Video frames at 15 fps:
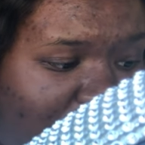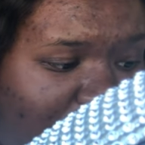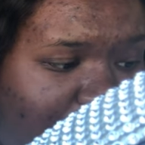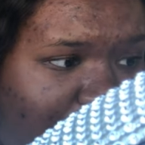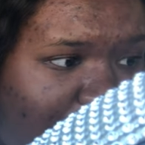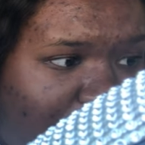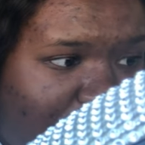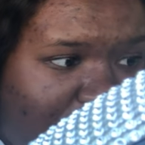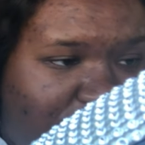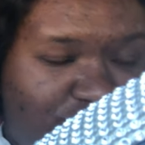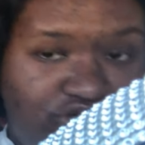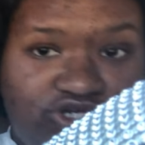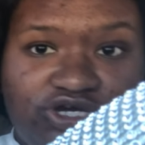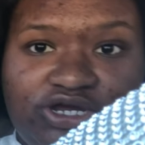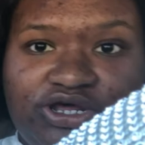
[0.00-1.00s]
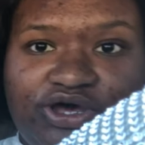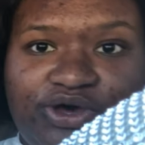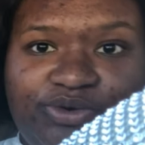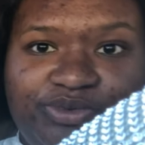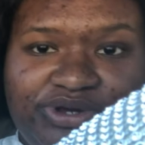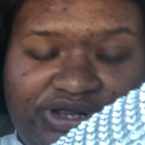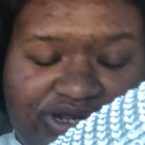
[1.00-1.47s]
that pretty? She's trying to
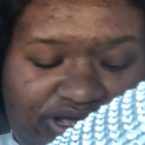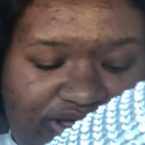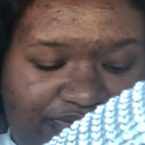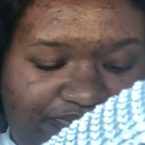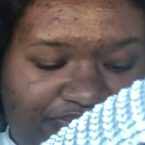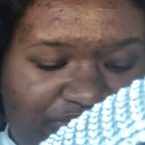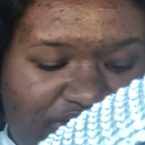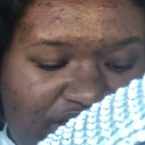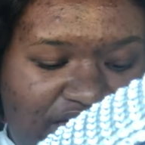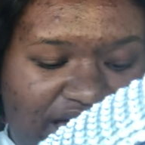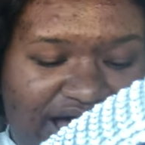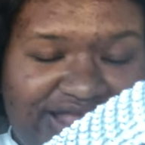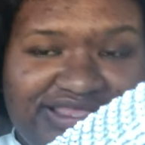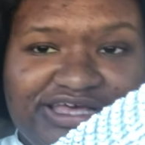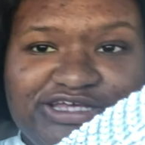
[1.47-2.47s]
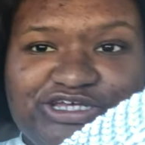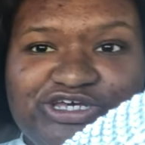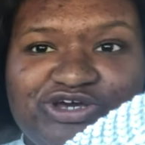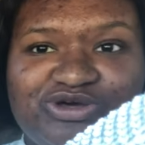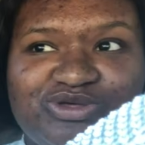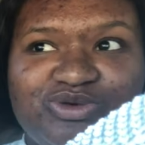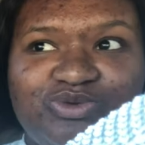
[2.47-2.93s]
open it up. I think she
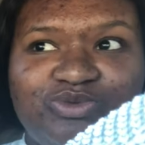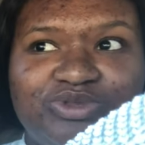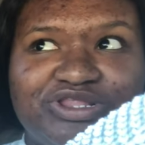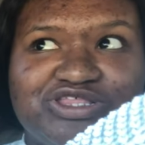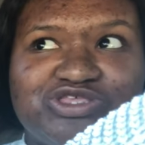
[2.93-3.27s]
don't